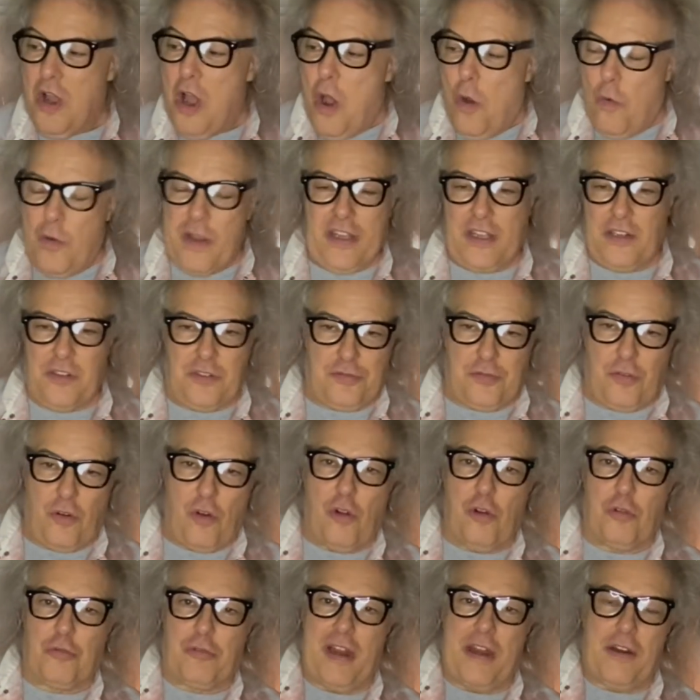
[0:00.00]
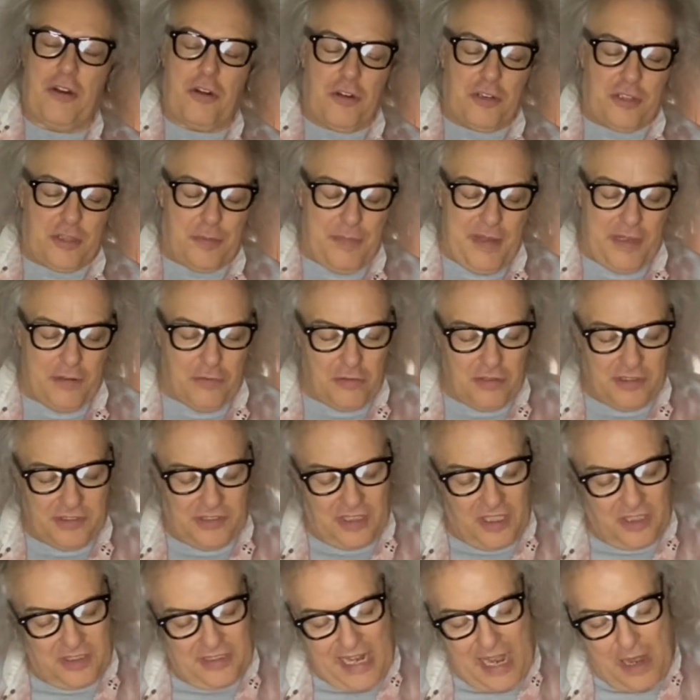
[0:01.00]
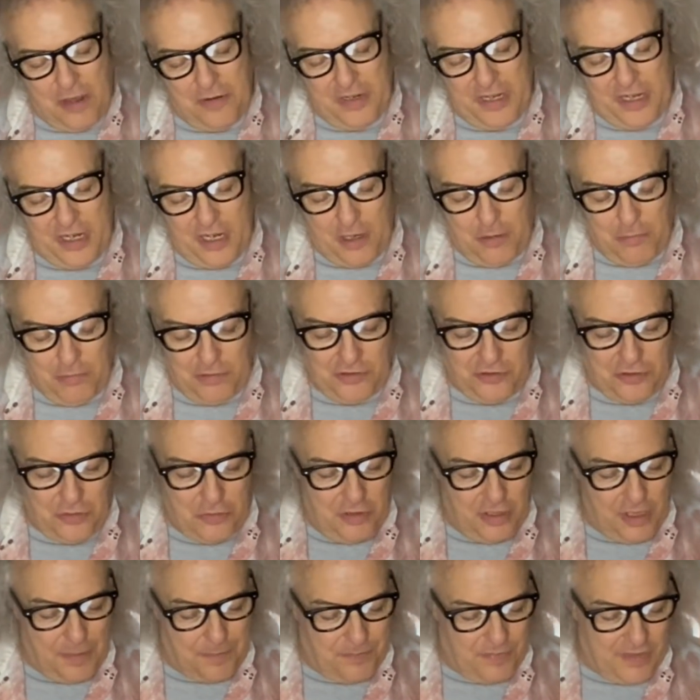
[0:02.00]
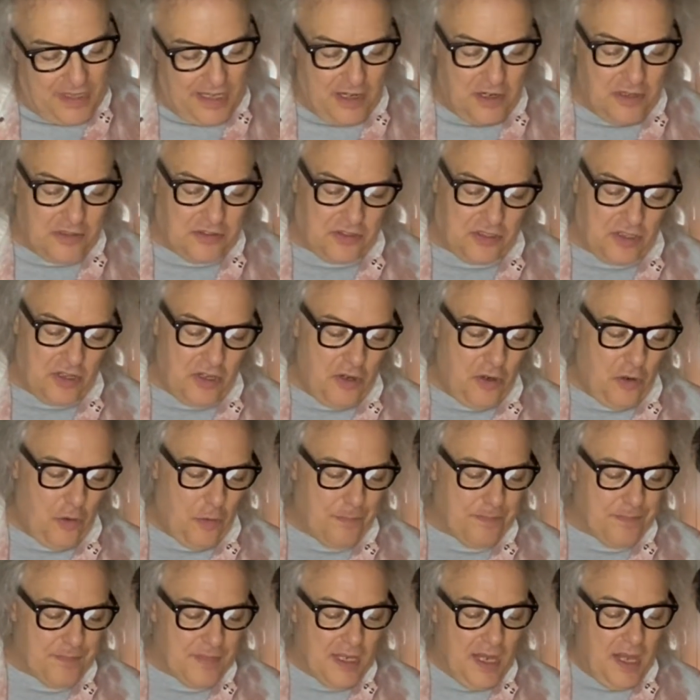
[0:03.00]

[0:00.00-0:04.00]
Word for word: We control rare earth minerals uh, down here. We'll do it up there too.